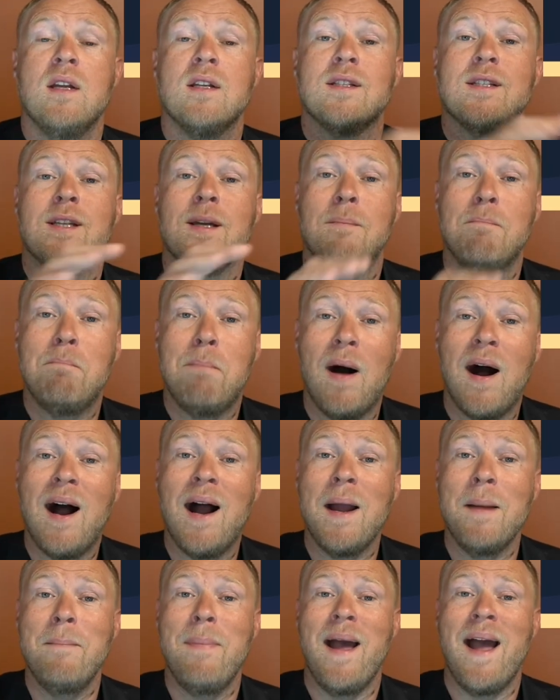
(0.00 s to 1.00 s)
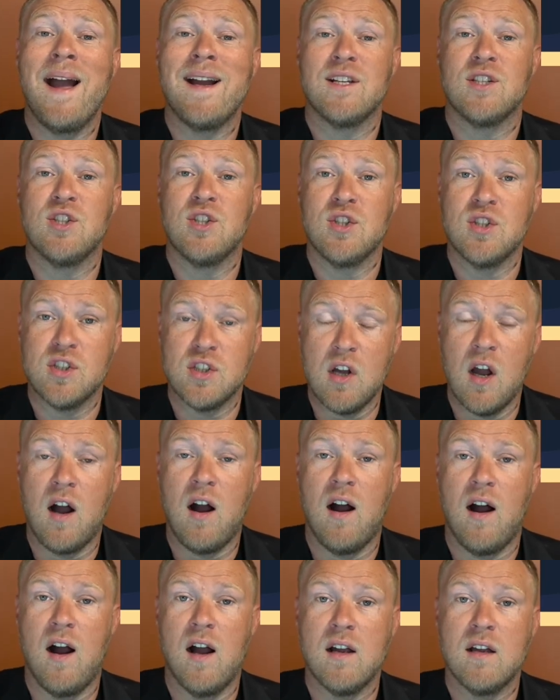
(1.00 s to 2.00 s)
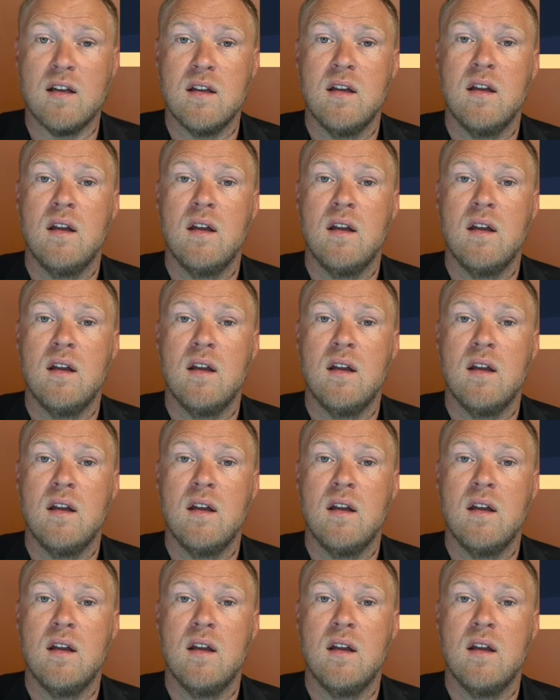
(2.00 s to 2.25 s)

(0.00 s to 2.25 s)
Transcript: to buy back stock